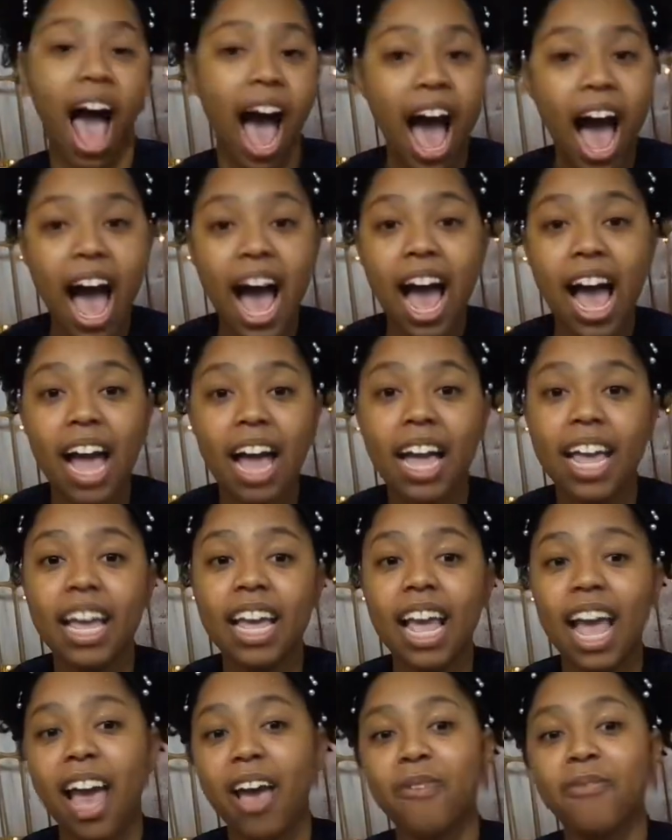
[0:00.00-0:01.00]

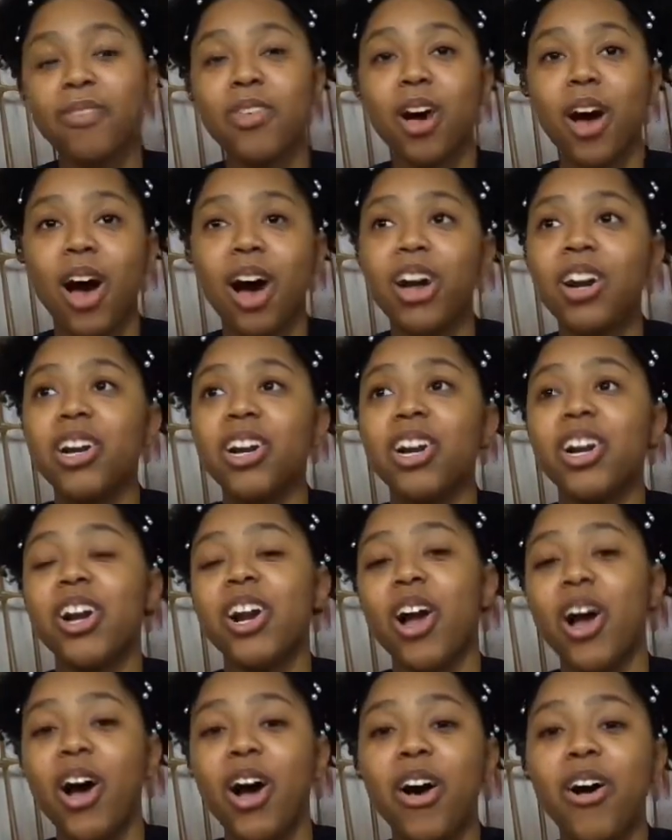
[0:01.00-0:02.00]
I have the
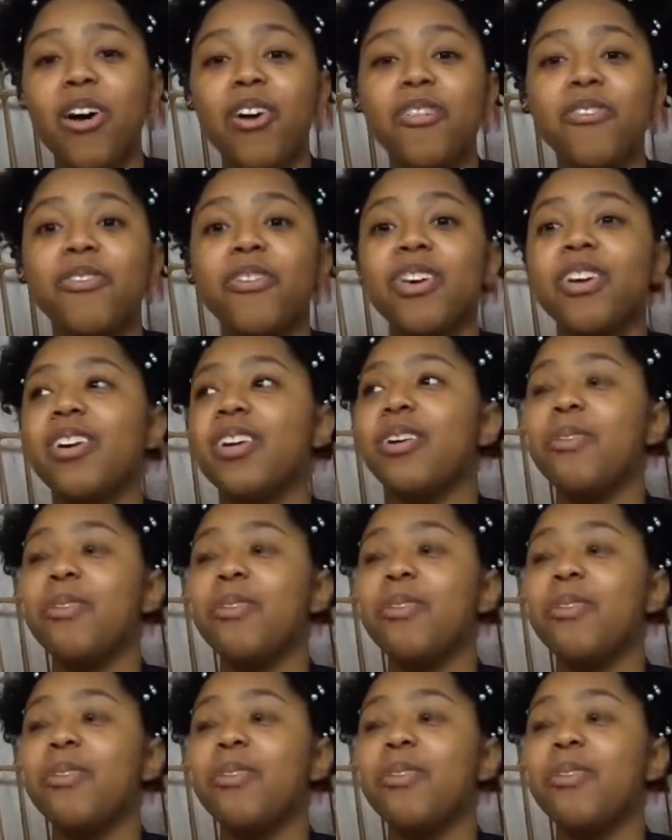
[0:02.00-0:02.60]
honor of